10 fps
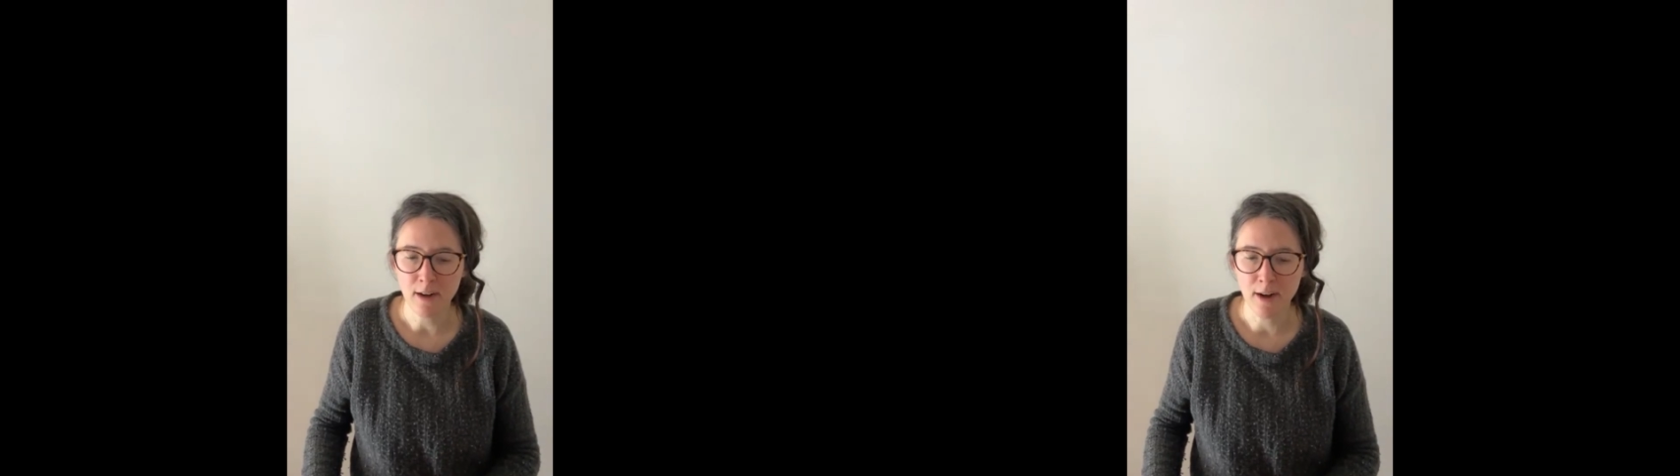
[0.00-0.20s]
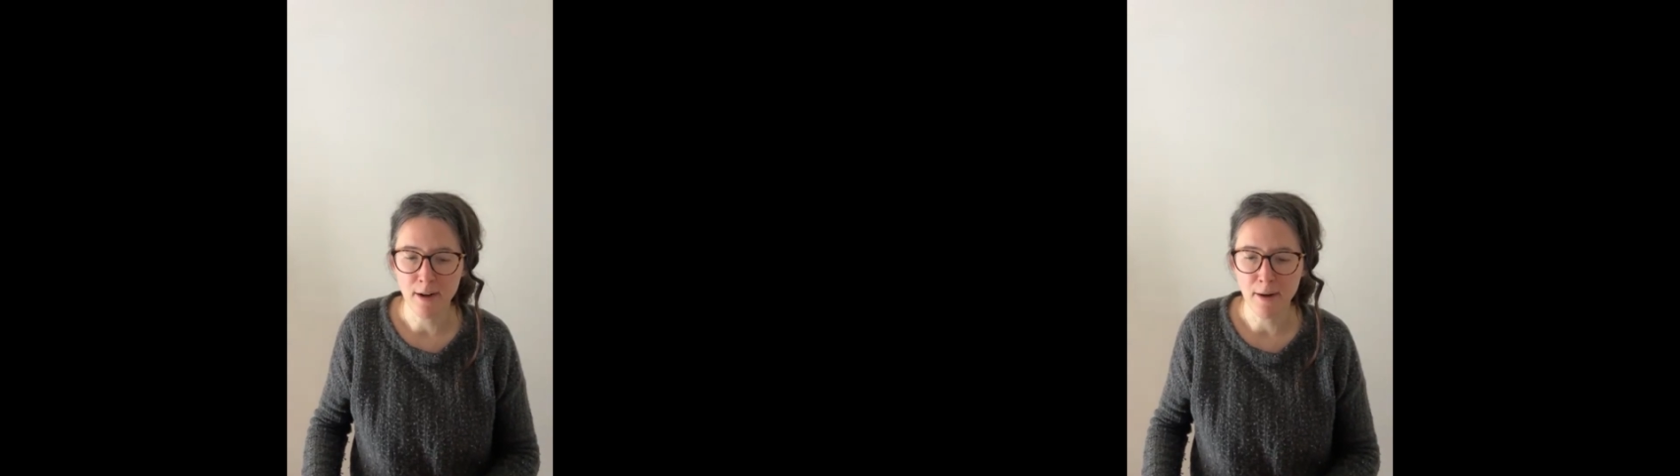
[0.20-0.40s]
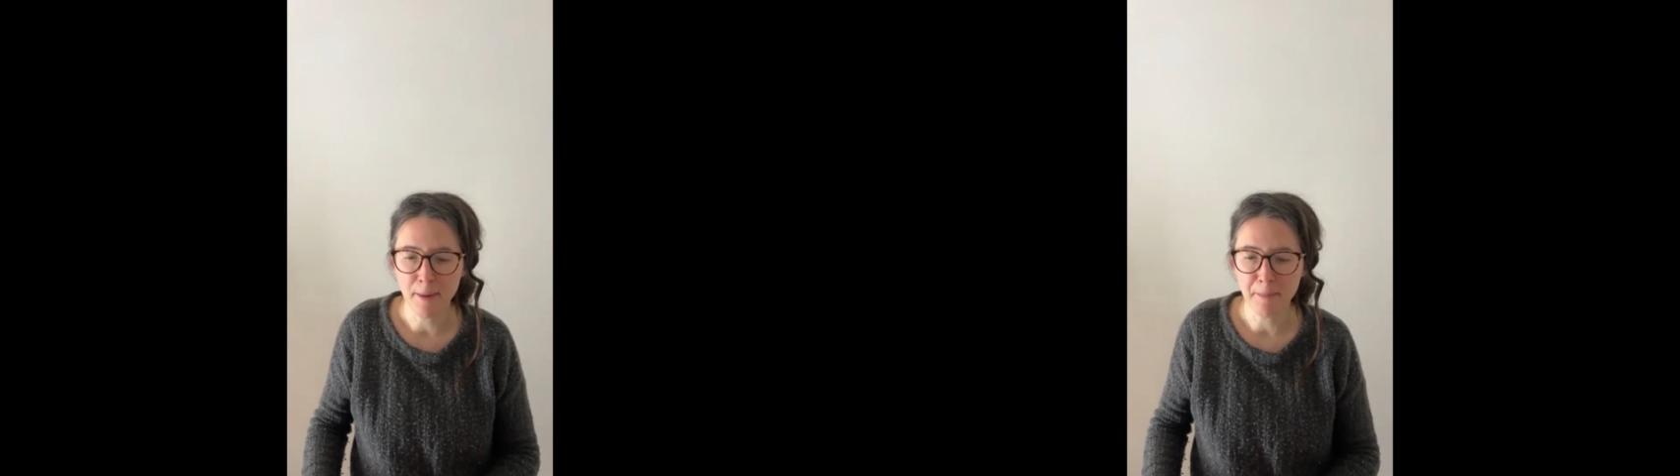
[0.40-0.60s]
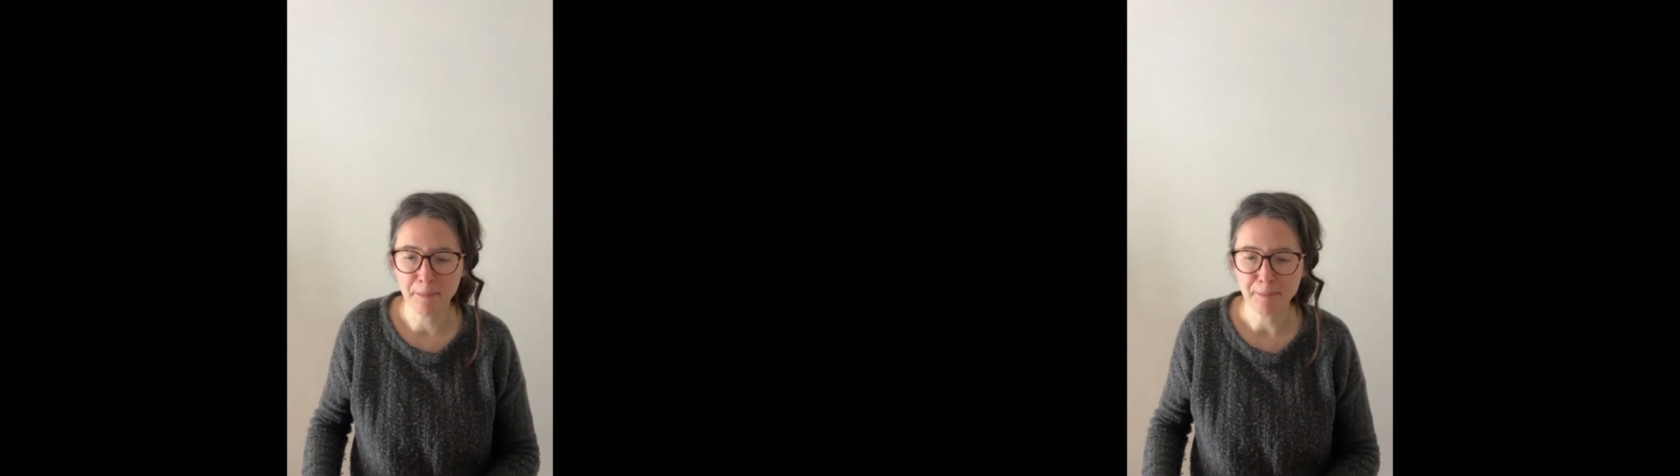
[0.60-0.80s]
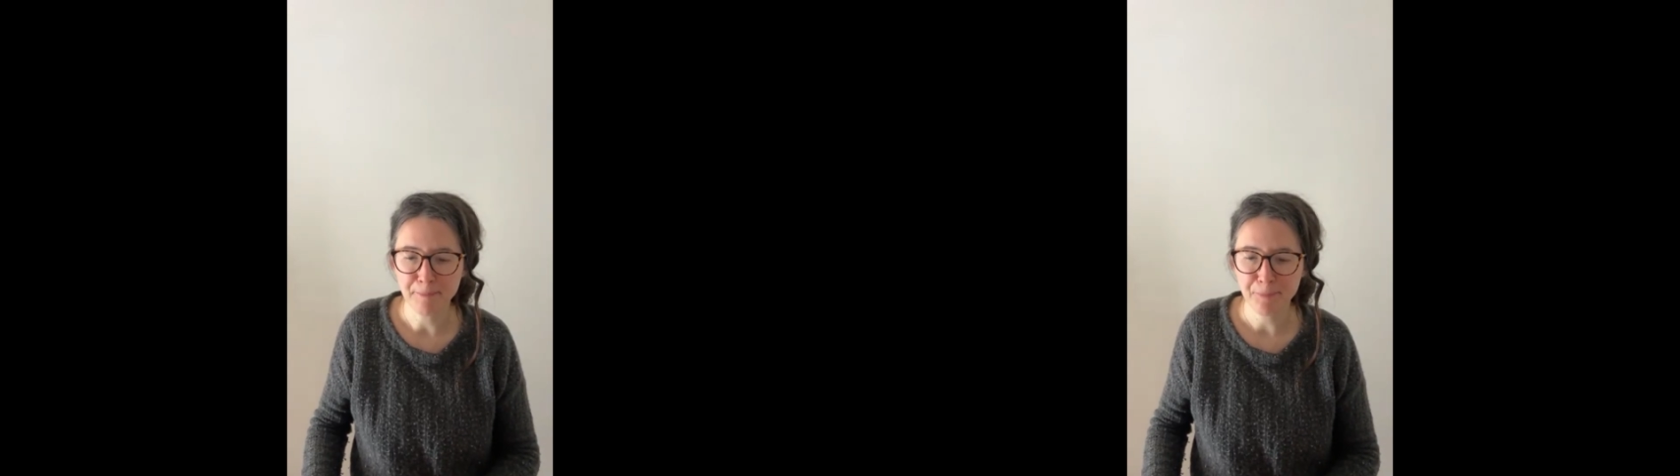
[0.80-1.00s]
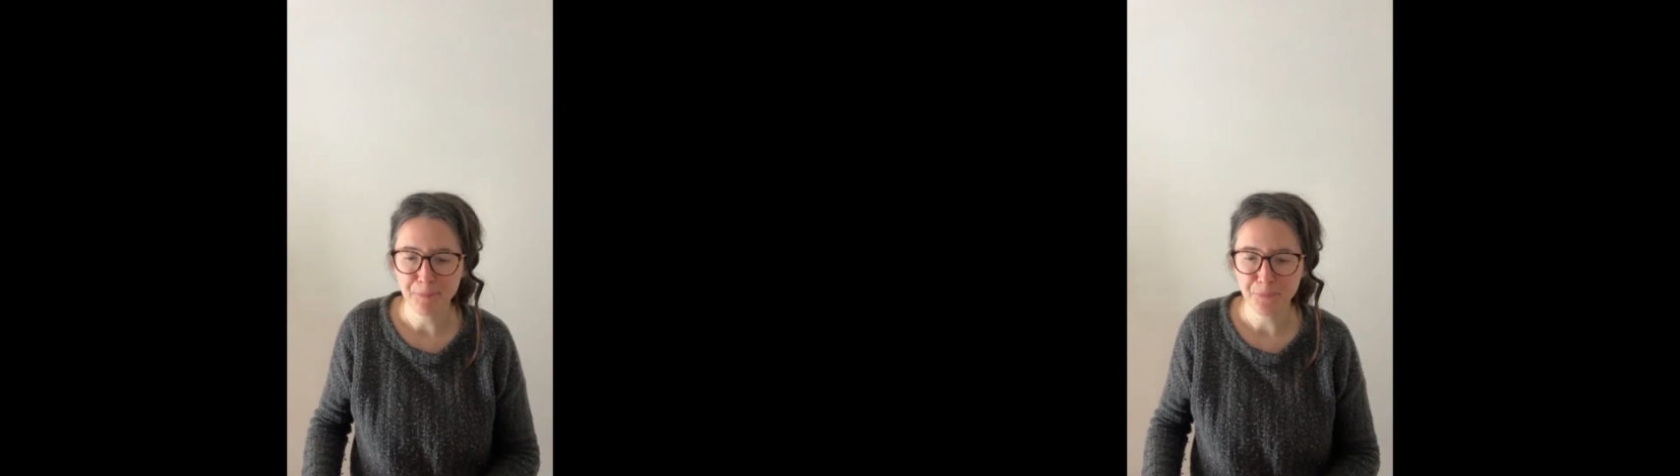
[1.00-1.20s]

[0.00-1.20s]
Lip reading: And